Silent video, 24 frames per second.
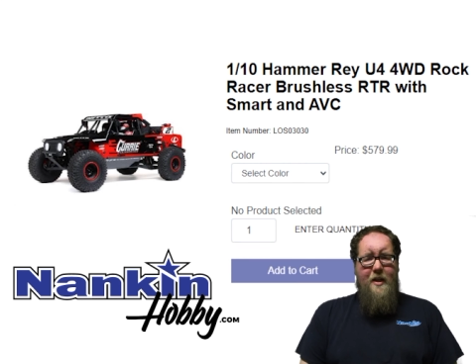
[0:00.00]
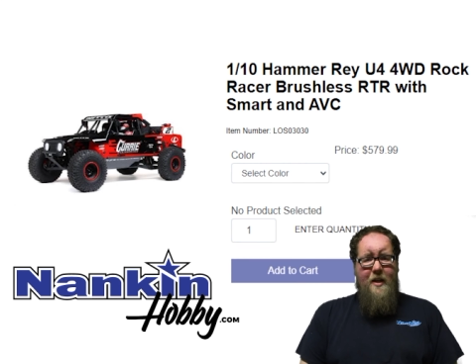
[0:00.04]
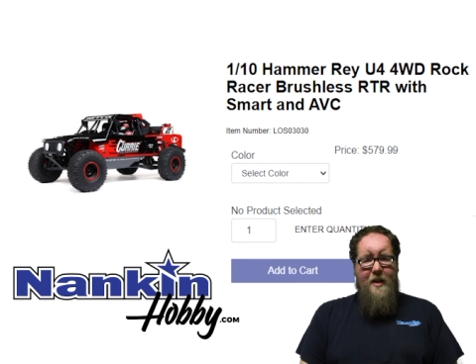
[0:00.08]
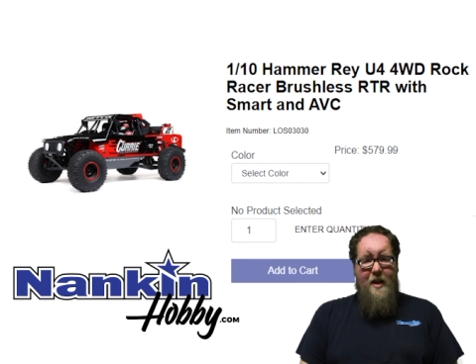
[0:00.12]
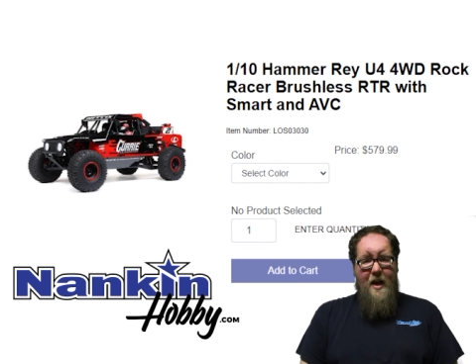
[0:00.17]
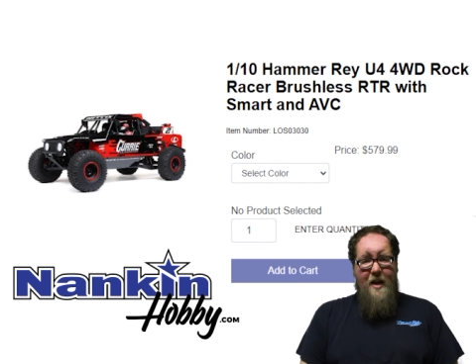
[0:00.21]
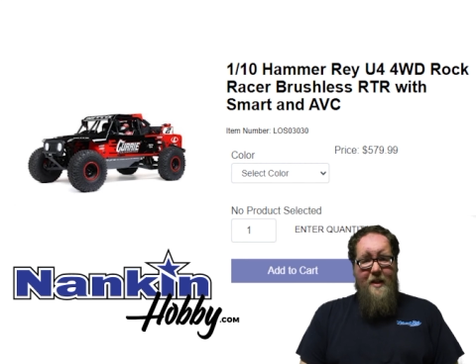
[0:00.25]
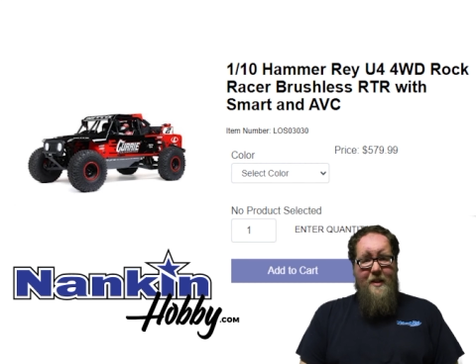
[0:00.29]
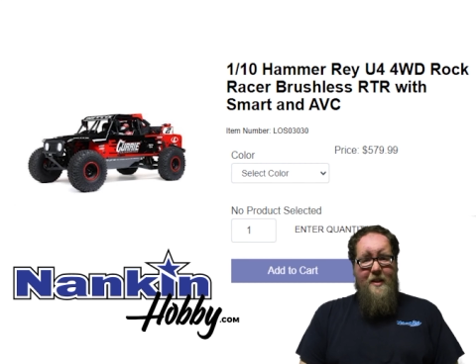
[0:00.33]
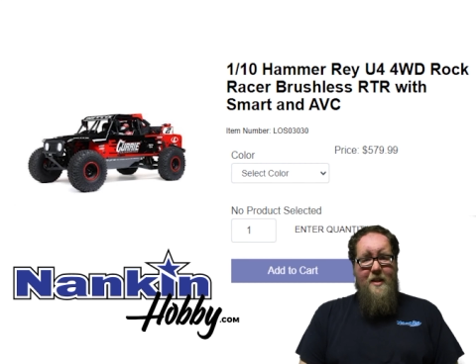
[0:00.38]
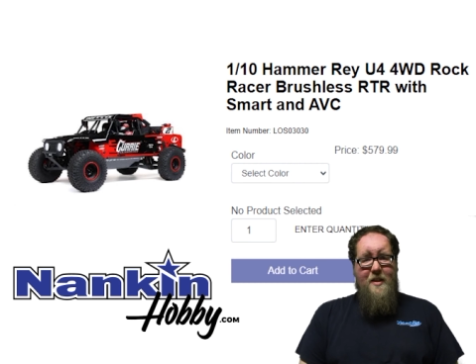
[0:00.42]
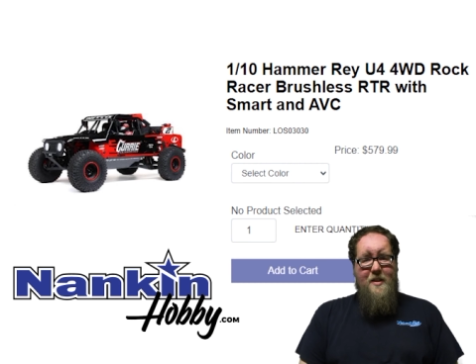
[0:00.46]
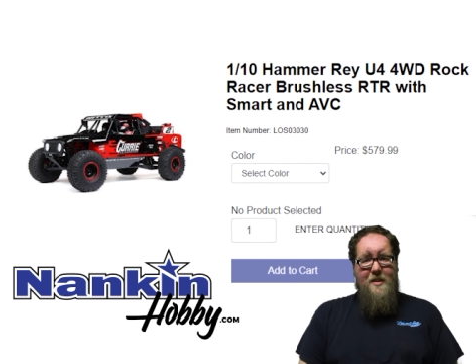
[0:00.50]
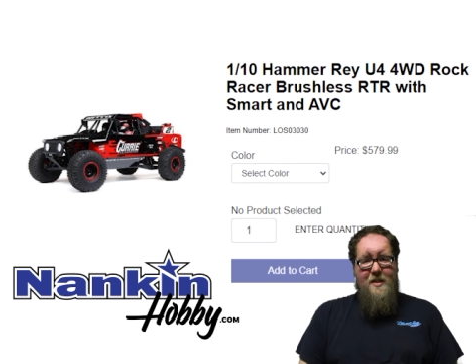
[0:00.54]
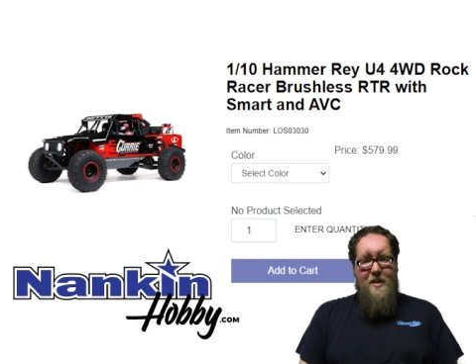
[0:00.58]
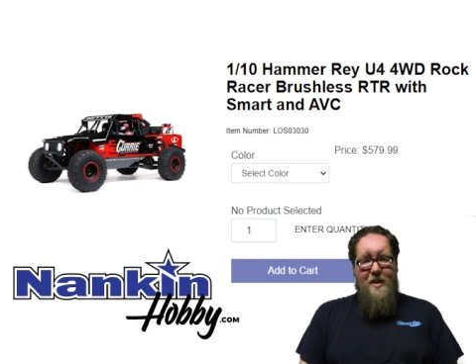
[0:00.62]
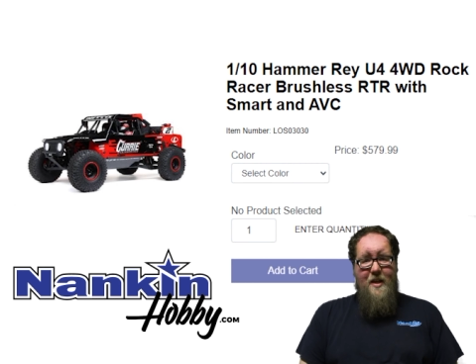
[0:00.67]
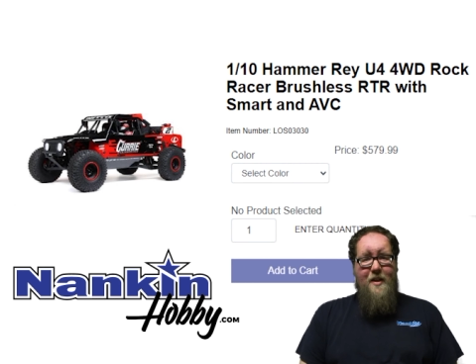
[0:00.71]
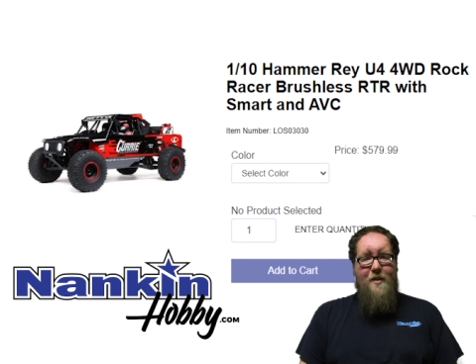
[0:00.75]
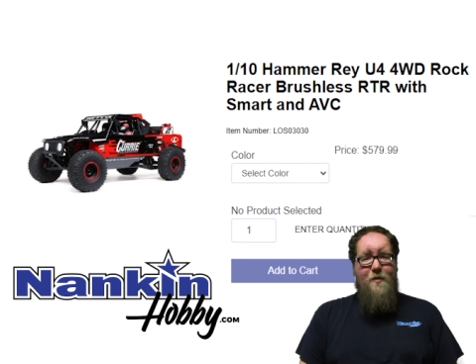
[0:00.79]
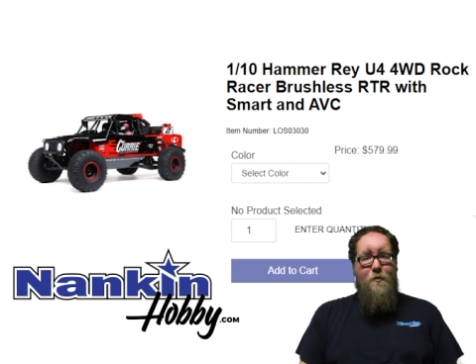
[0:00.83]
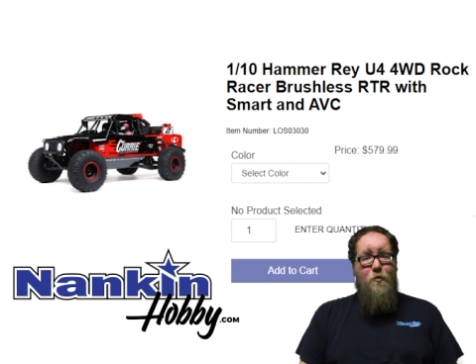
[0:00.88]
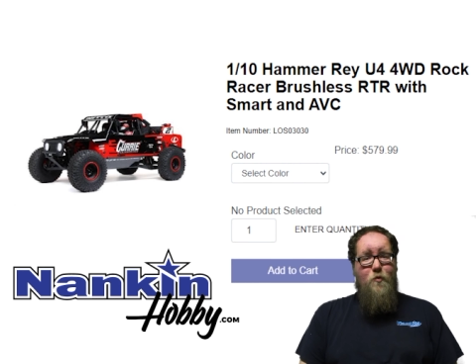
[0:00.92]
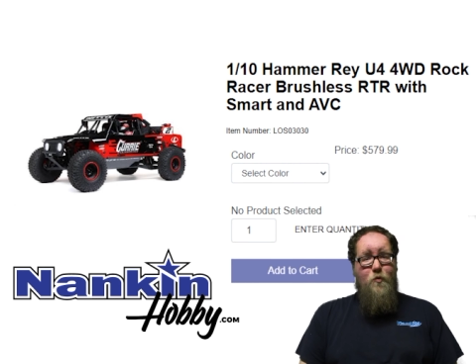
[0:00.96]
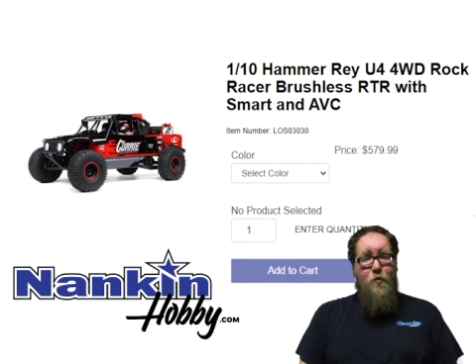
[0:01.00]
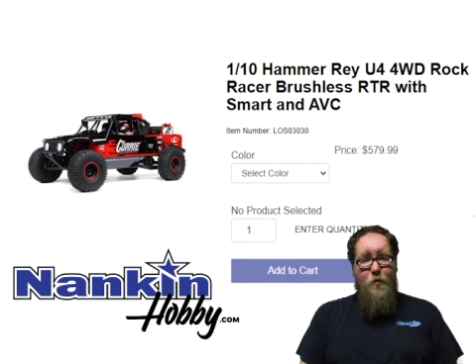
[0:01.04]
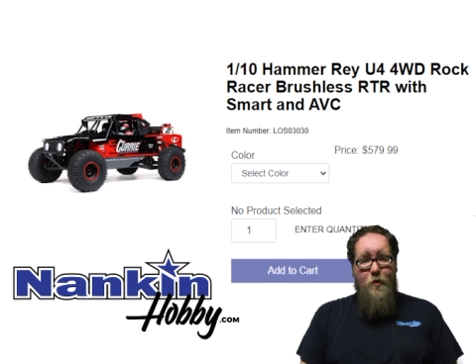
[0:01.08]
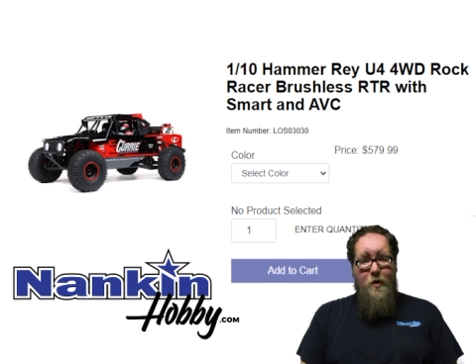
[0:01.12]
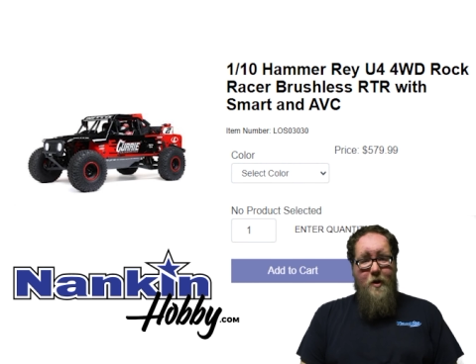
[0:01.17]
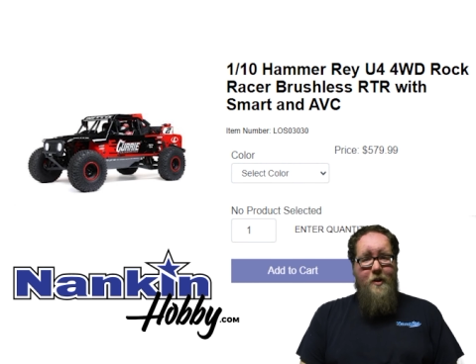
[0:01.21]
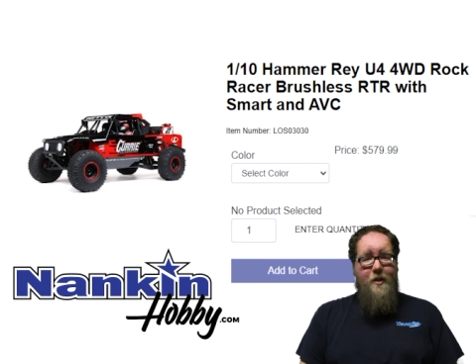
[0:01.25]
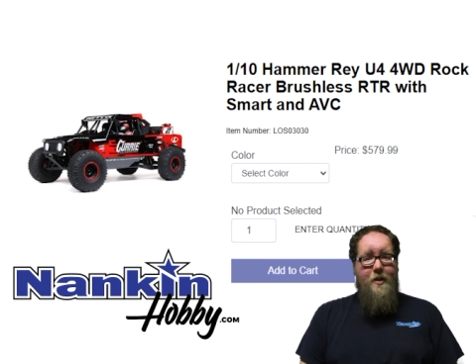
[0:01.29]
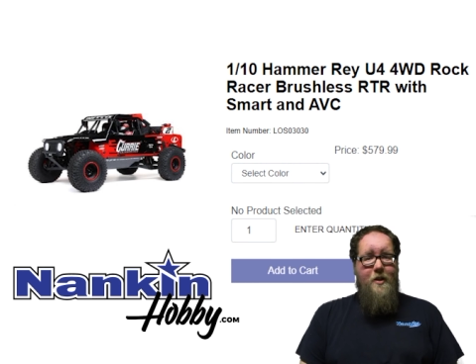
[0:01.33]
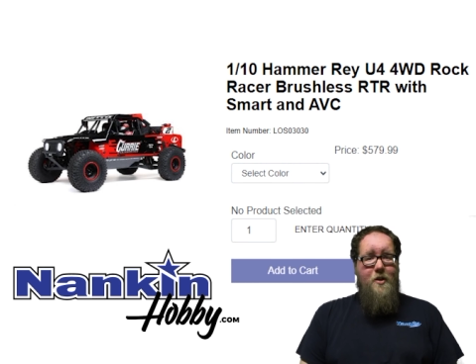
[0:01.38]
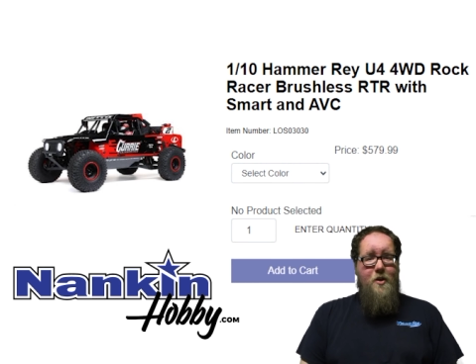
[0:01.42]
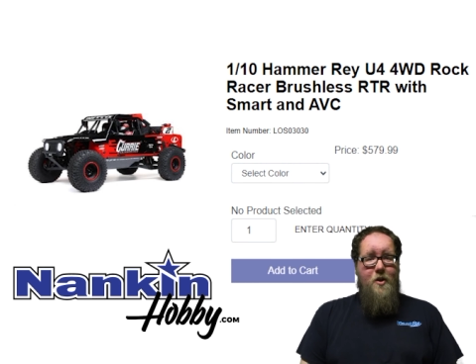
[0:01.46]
got this thing really